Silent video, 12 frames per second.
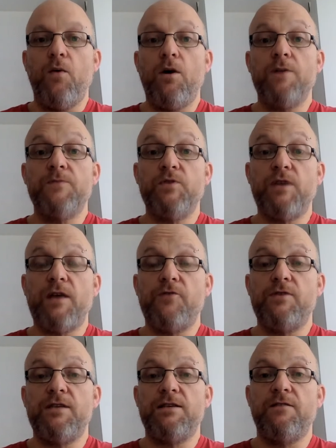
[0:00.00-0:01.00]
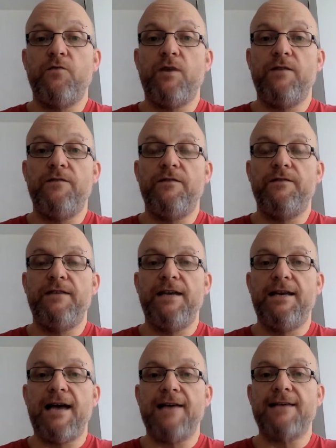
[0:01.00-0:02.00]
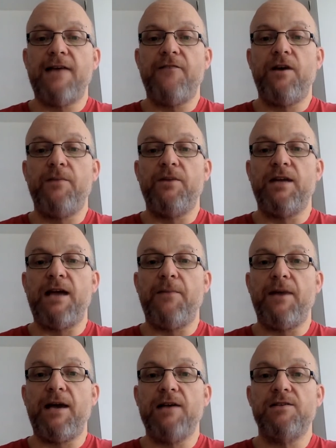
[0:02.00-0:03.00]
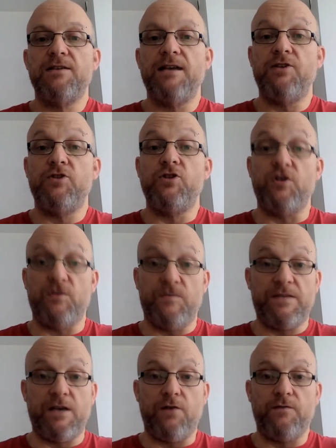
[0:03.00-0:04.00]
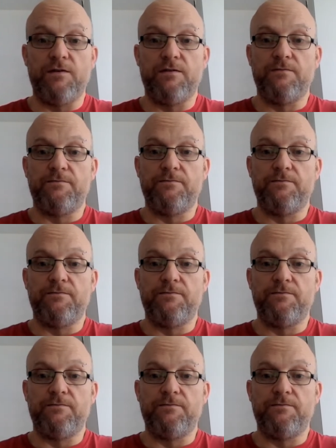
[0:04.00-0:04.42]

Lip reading: Welcome to another edition of 1 in 15. As ever, I'm going to get my guests to introduce themselves.